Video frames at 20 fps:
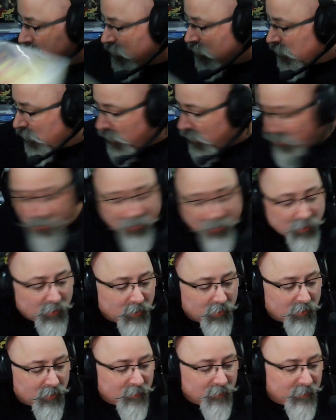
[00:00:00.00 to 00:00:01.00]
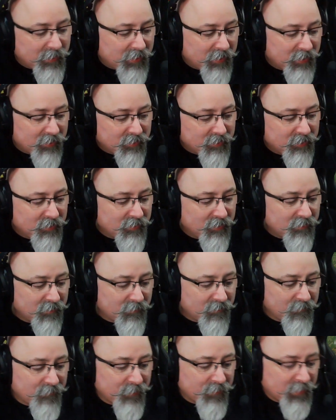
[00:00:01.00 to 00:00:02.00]
Oh, man.
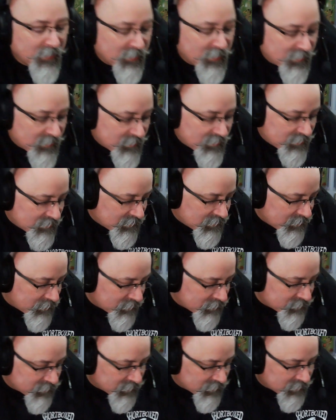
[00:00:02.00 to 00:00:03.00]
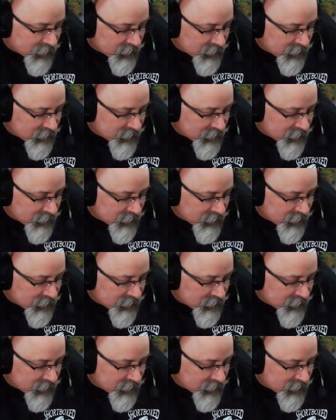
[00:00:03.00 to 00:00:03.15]
Here's the